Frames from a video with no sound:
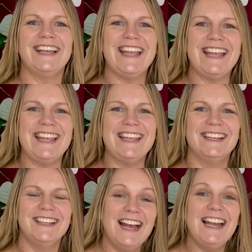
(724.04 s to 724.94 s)
E.
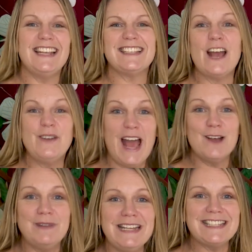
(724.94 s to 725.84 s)
Let's count how
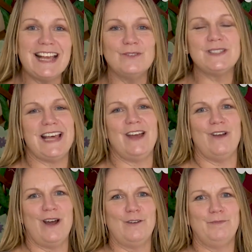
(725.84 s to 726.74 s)
many sounds there
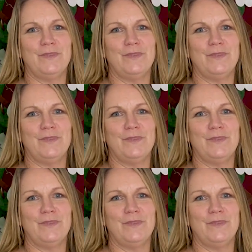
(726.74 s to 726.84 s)
are.